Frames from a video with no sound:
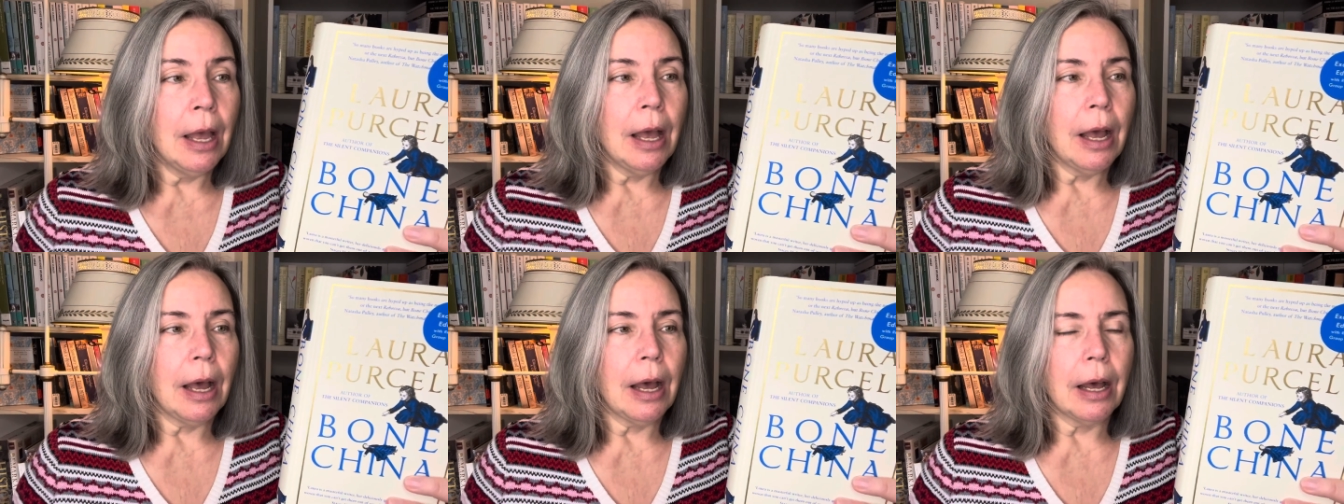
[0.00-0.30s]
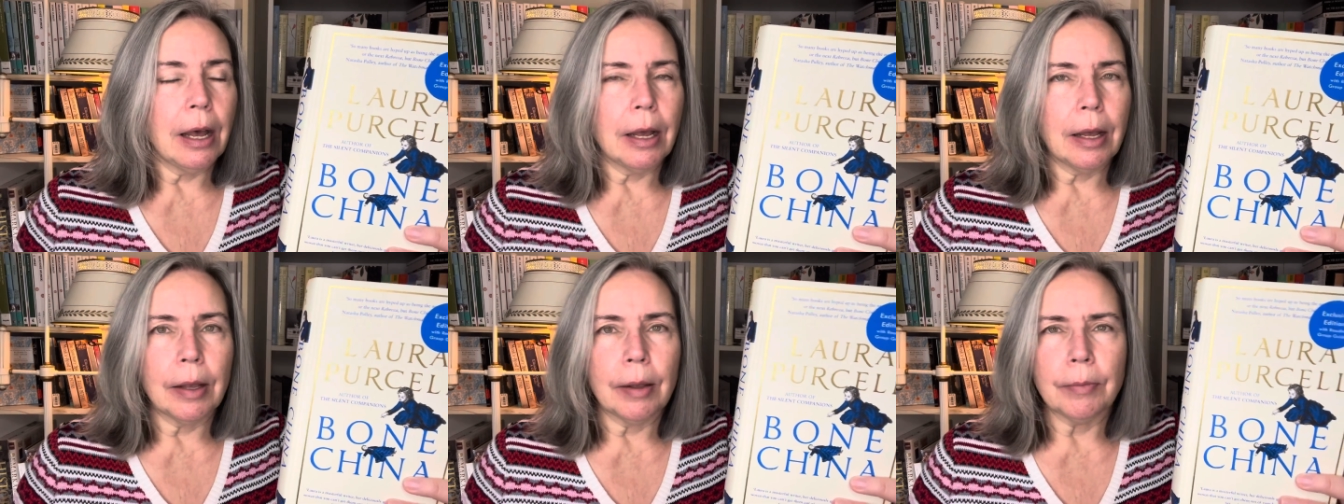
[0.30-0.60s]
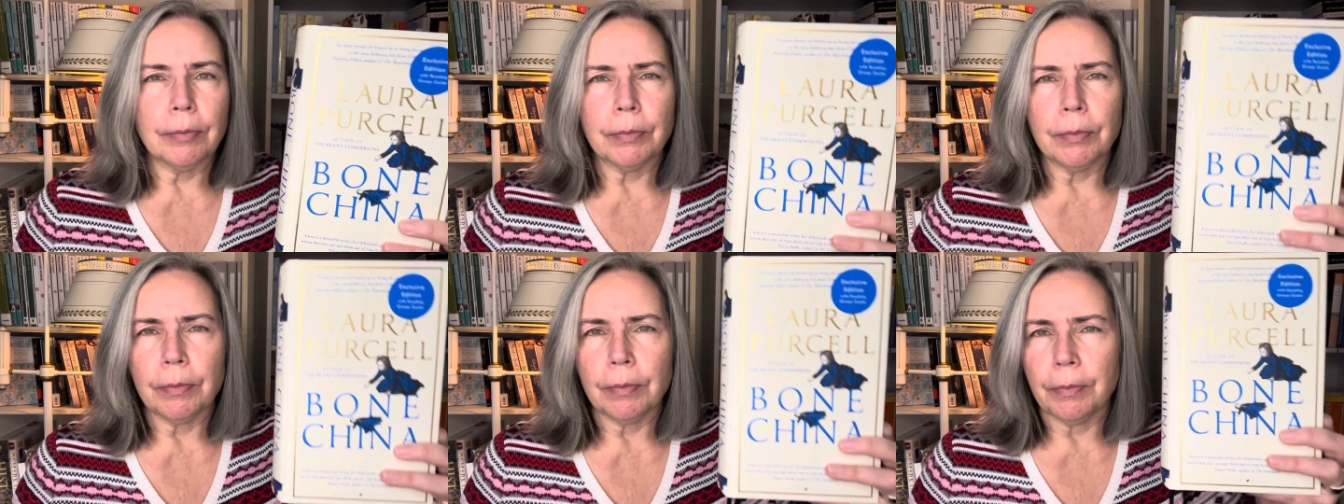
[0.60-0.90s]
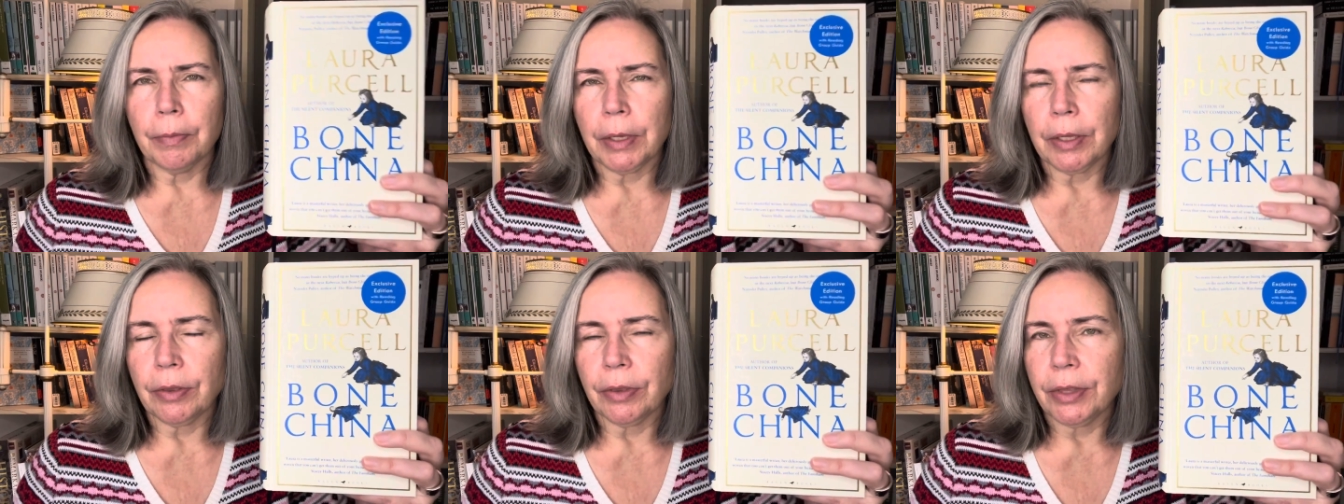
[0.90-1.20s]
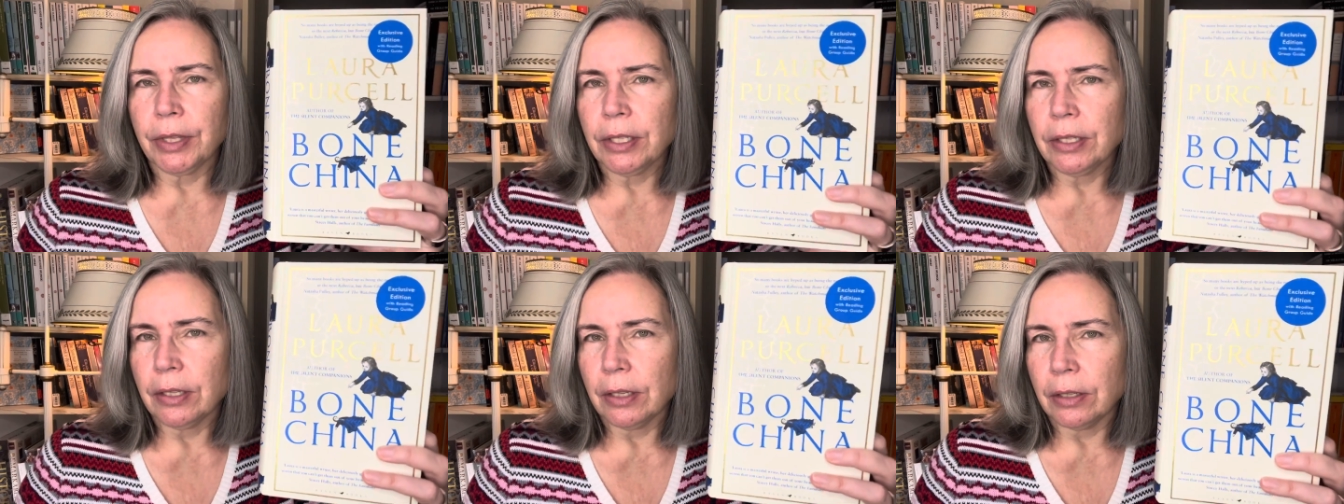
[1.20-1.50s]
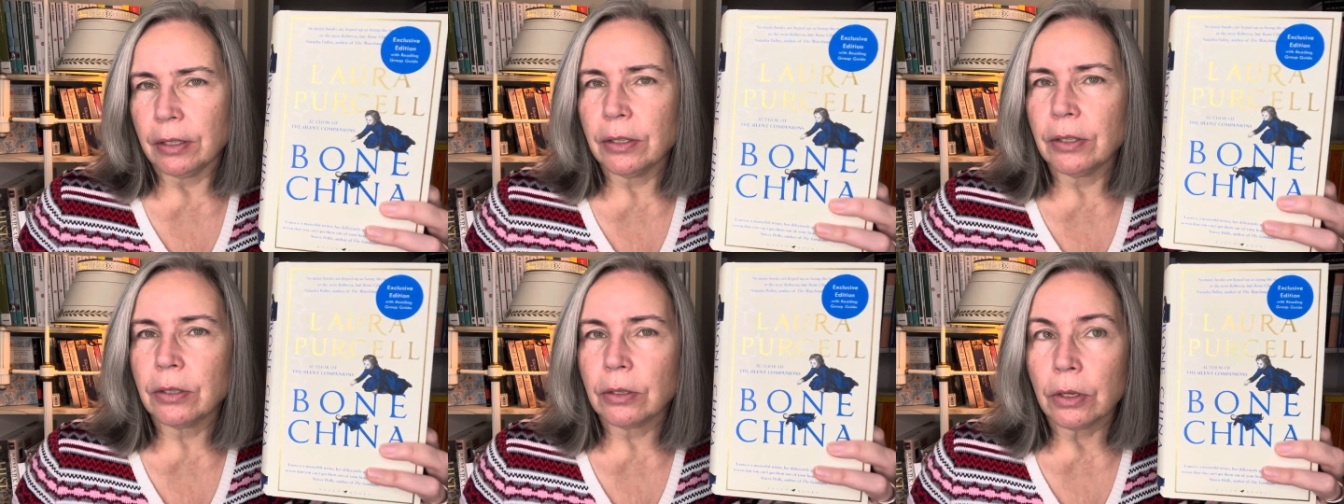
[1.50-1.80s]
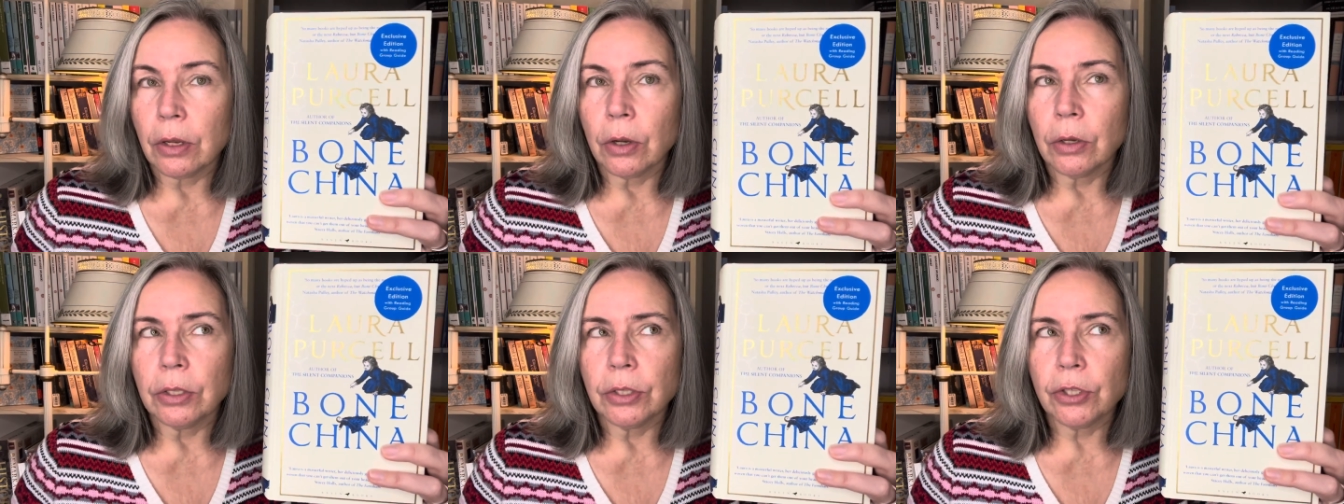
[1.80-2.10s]
Um, but this is
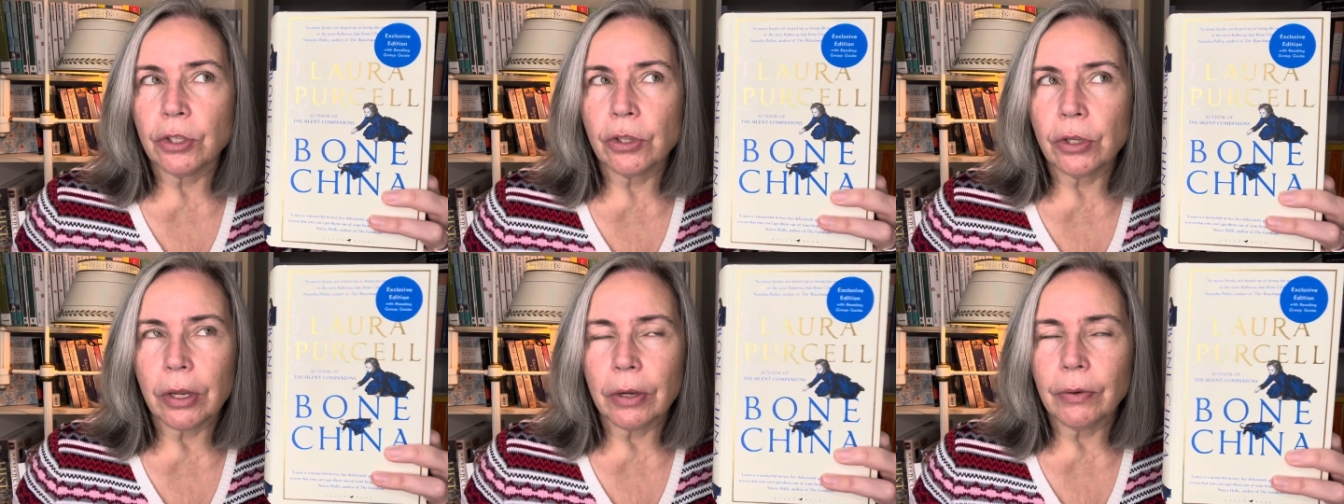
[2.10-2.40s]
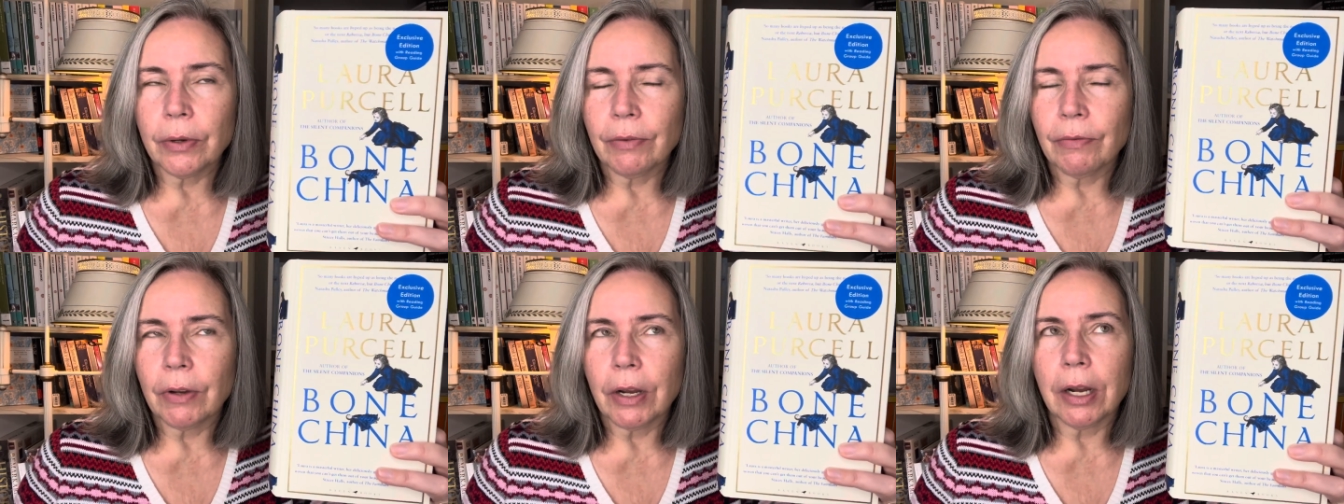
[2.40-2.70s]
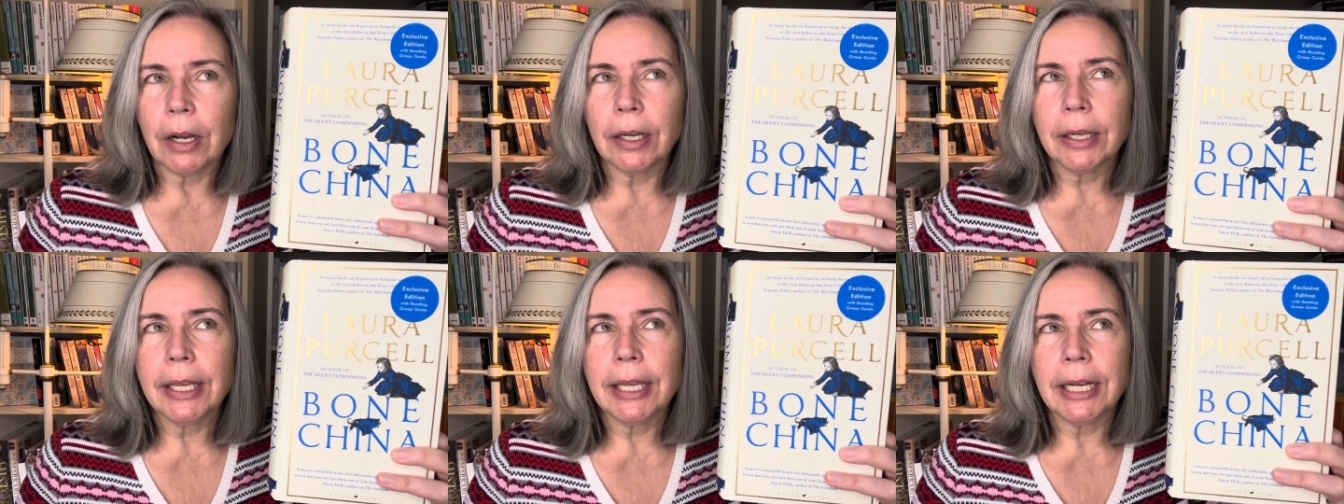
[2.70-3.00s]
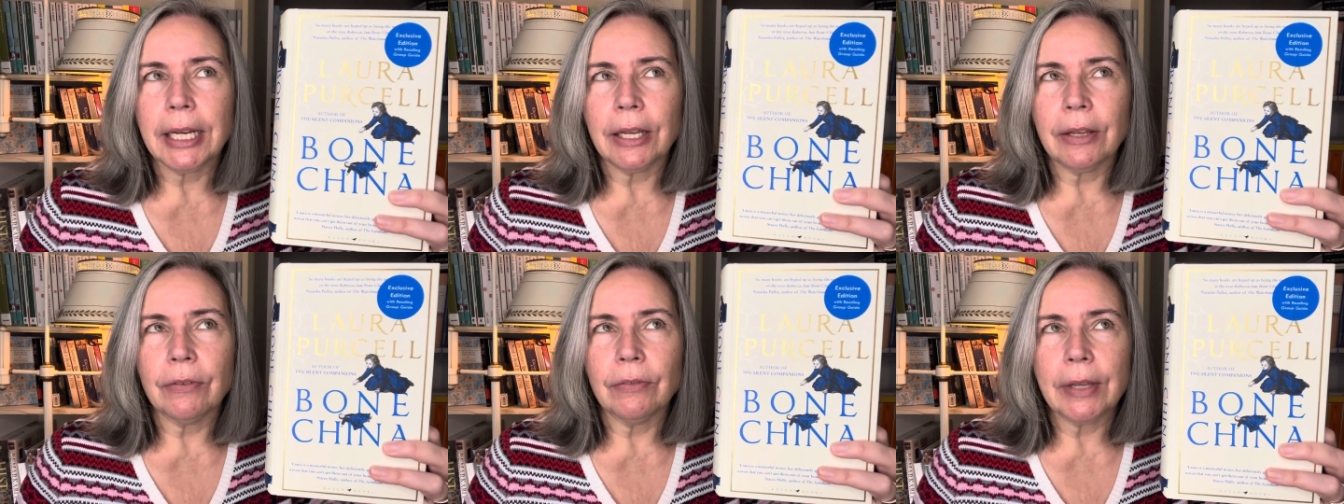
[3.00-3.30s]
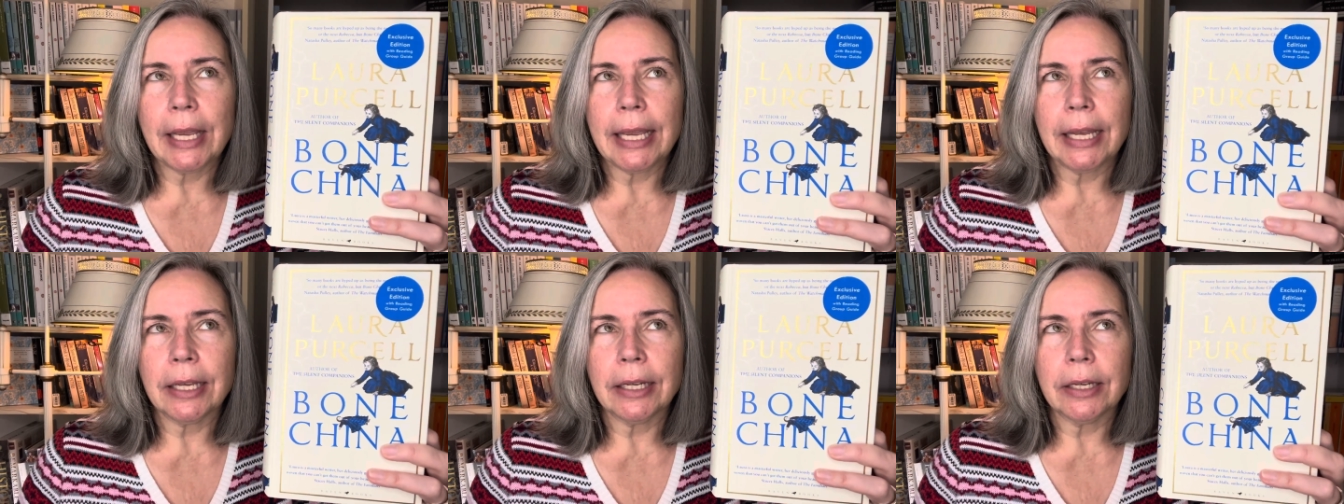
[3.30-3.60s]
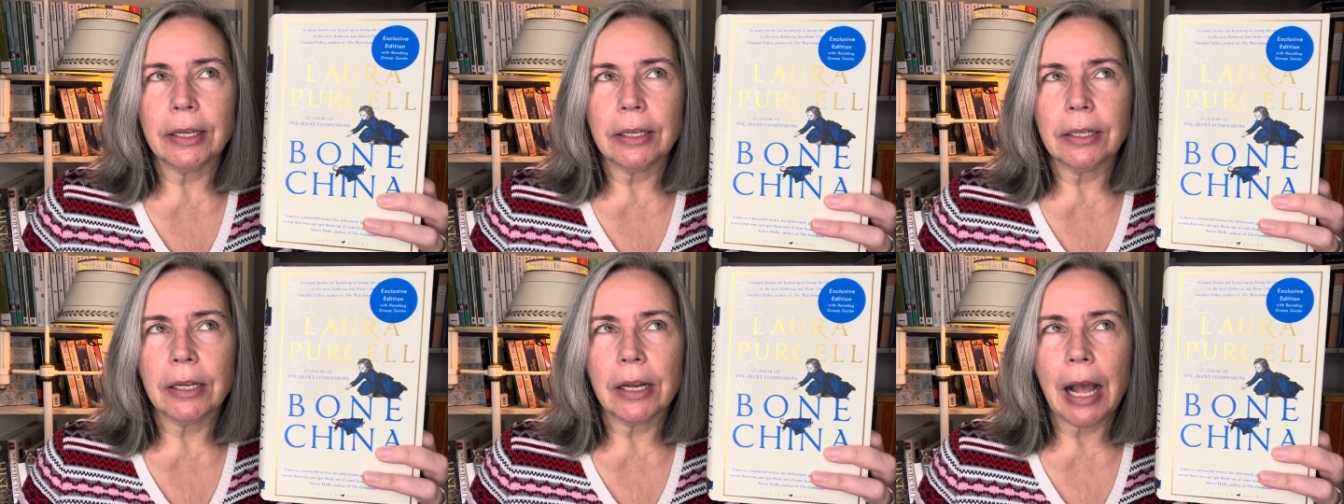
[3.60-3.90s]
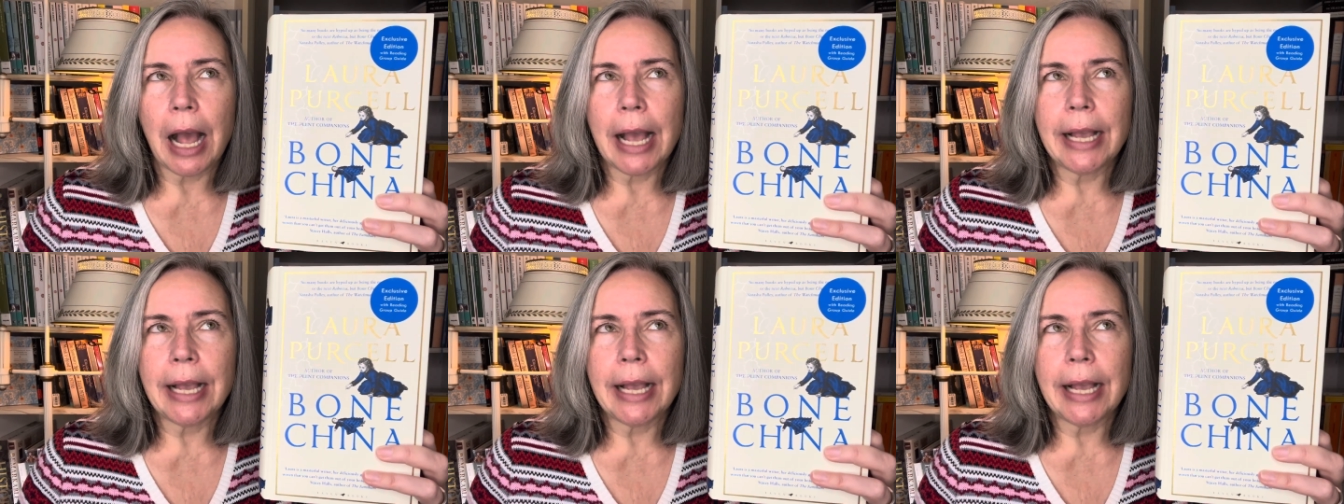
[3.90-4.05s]
so evocative and it